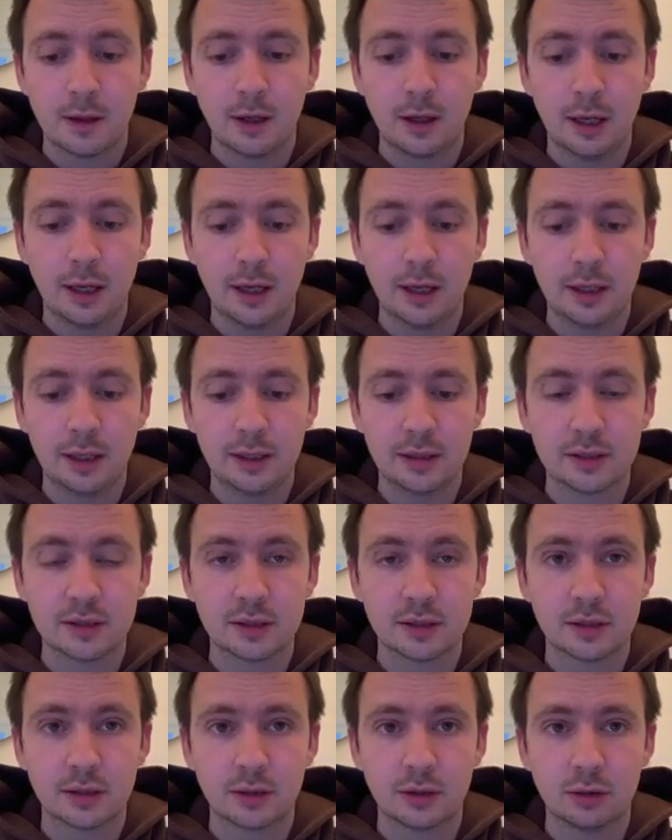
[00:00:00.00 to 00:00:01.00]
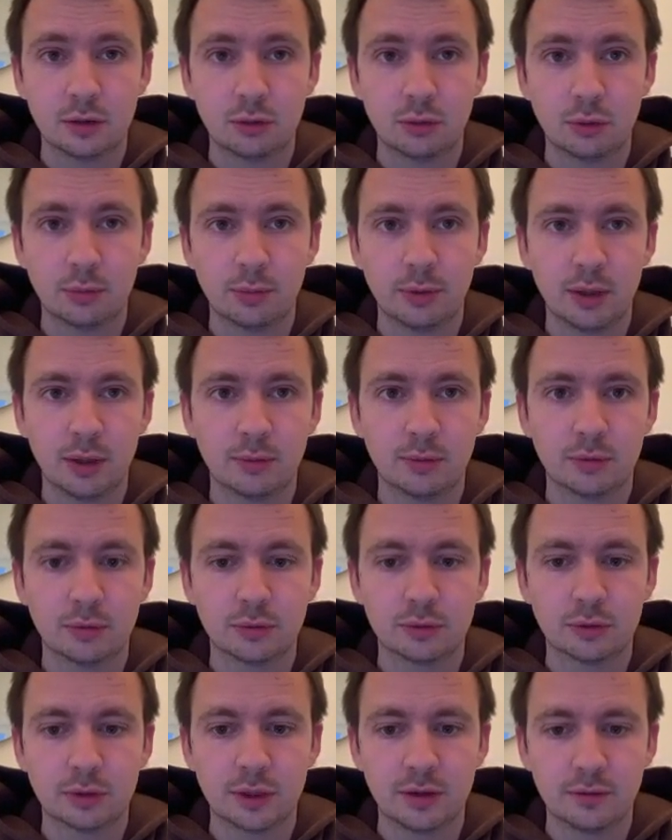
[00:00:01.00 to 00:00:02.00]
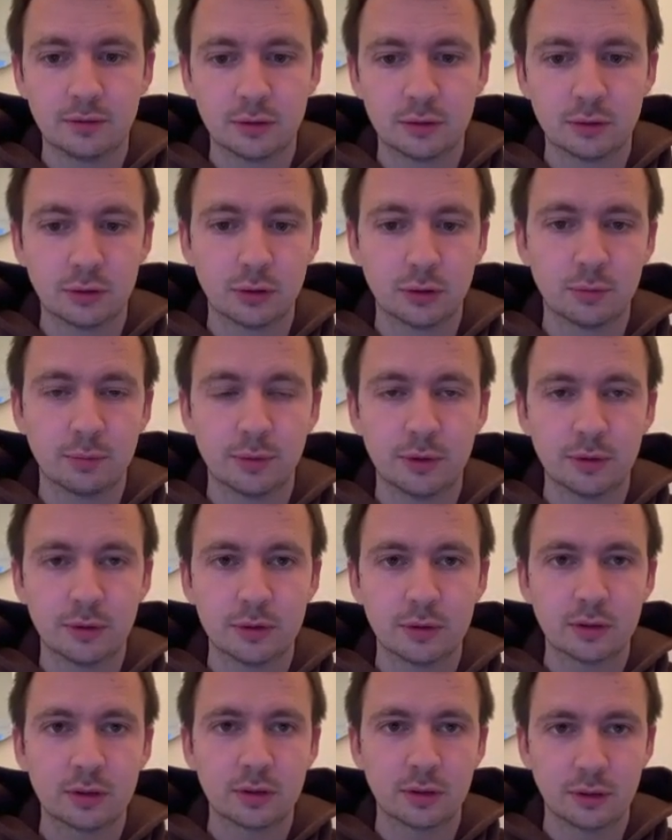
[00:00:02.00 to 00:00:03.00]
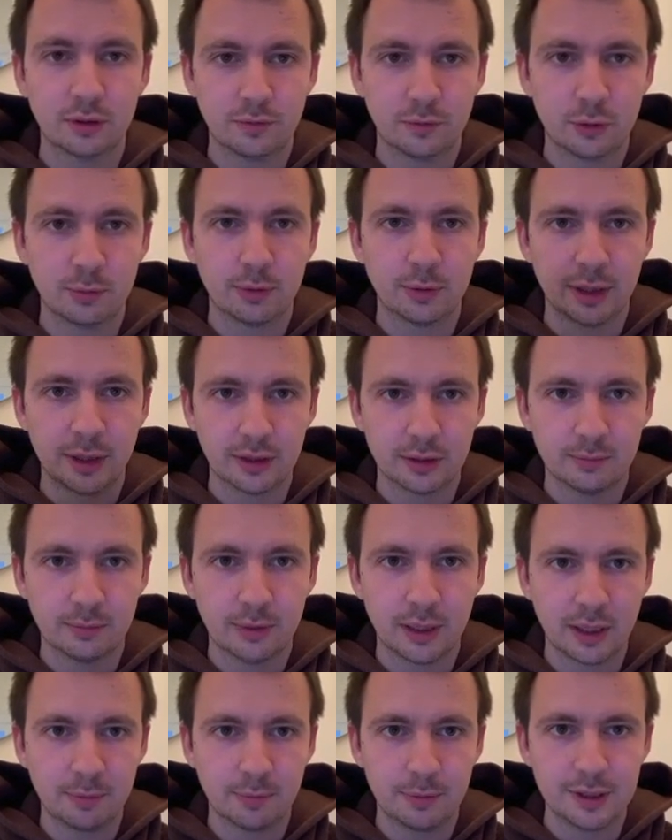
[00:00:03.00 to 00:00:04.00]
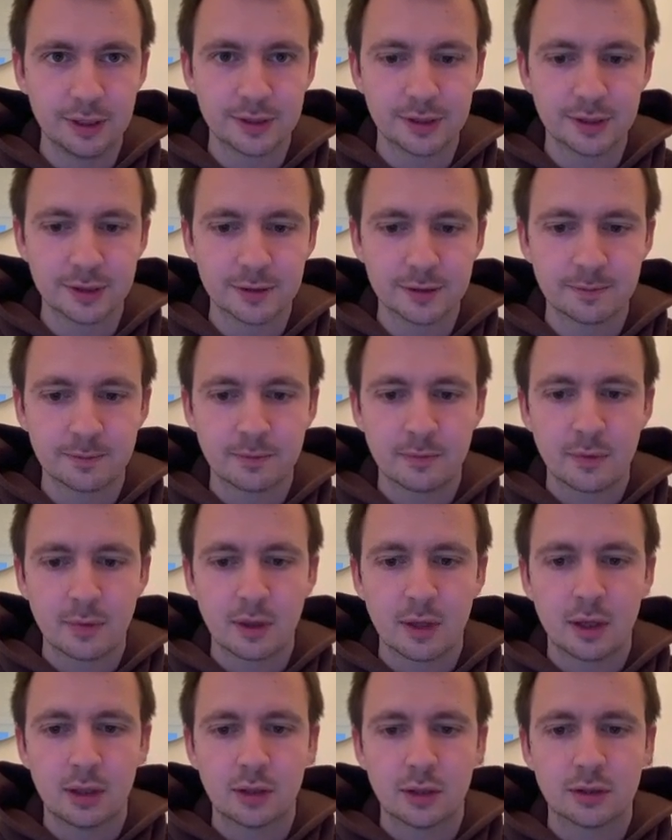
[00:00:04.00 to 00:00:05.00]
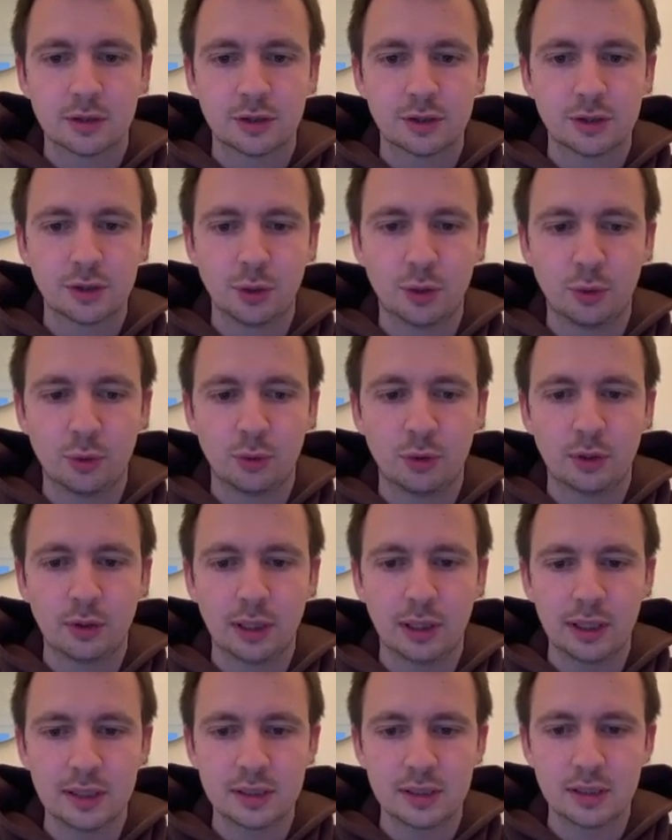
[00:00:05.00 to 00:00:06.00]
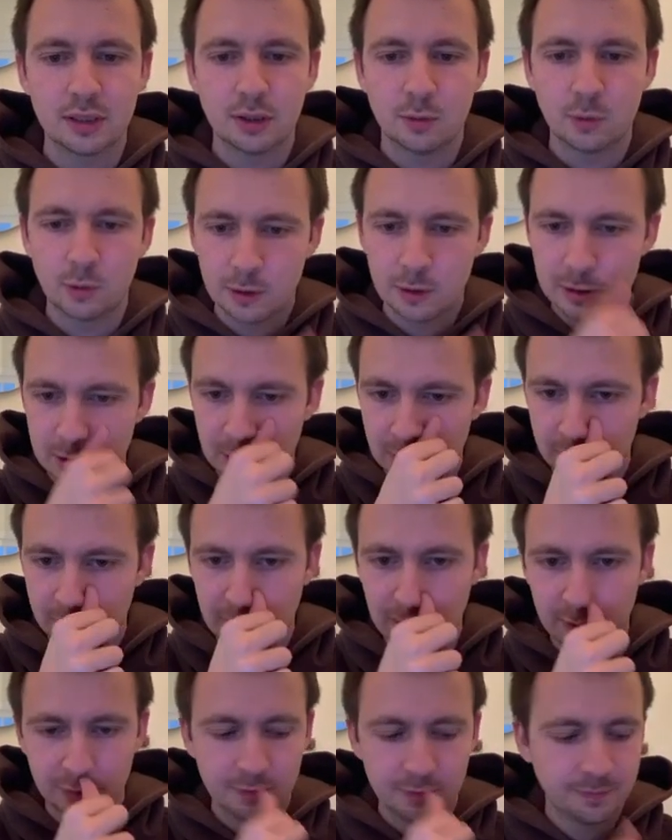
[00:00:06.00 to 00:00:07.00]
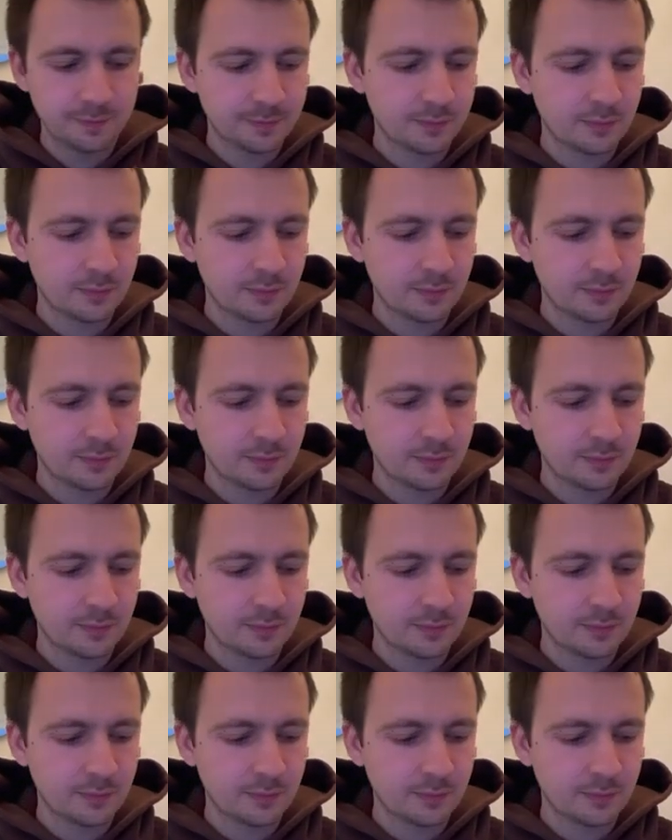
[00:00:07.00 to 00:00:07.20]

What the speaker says: and you will be able to give it to your opponent if you're playing the black pieces. So let's see what it's all about.